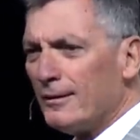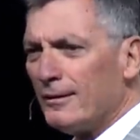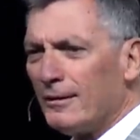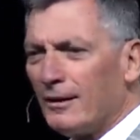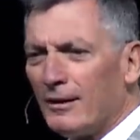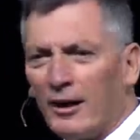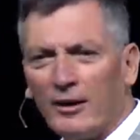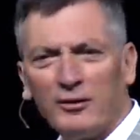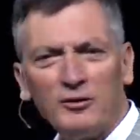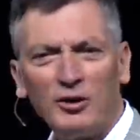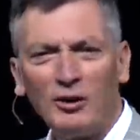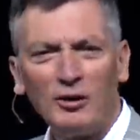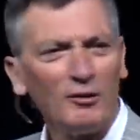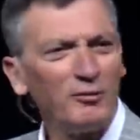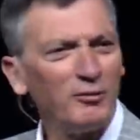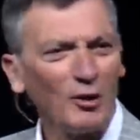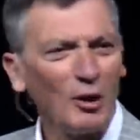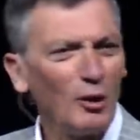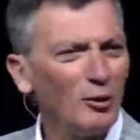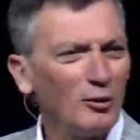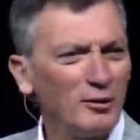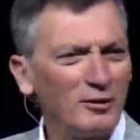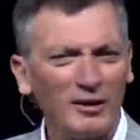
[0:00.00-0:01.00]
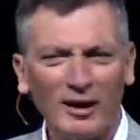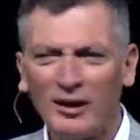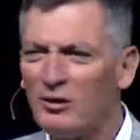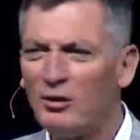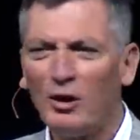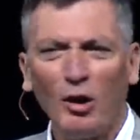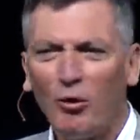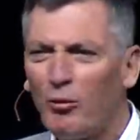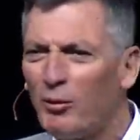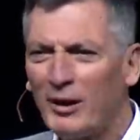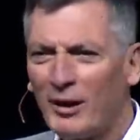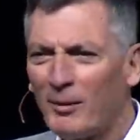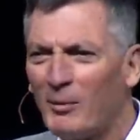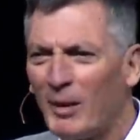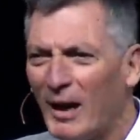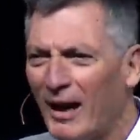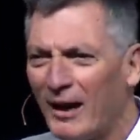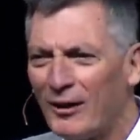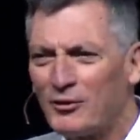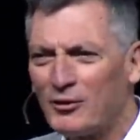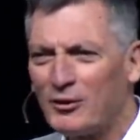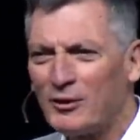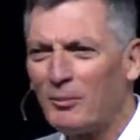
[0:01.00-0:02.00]
Until Volta, no one
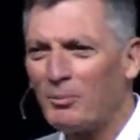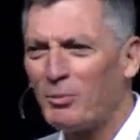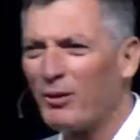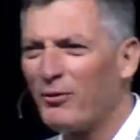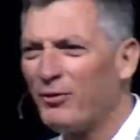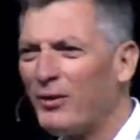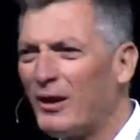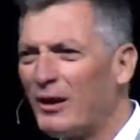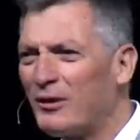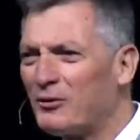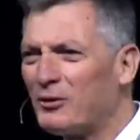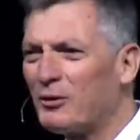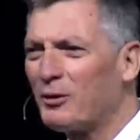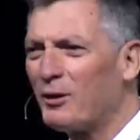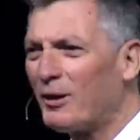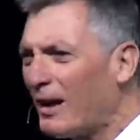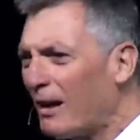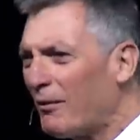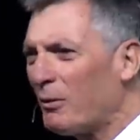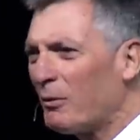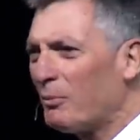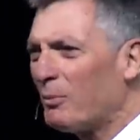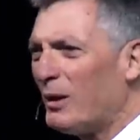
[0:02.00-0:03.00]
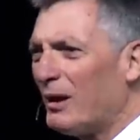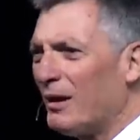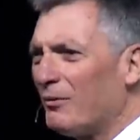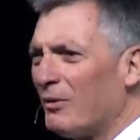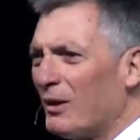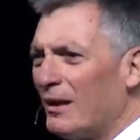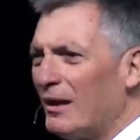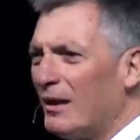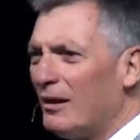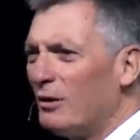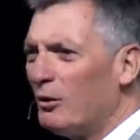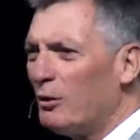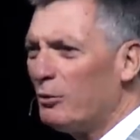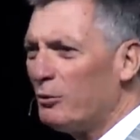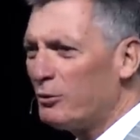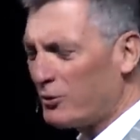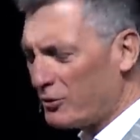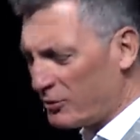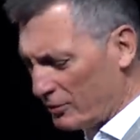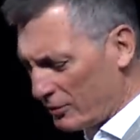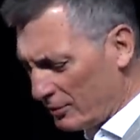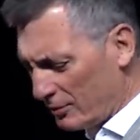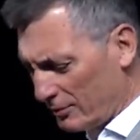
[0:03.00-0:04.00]
imagined a professor could ever be of any
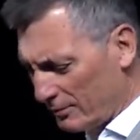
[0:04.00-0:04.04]
use.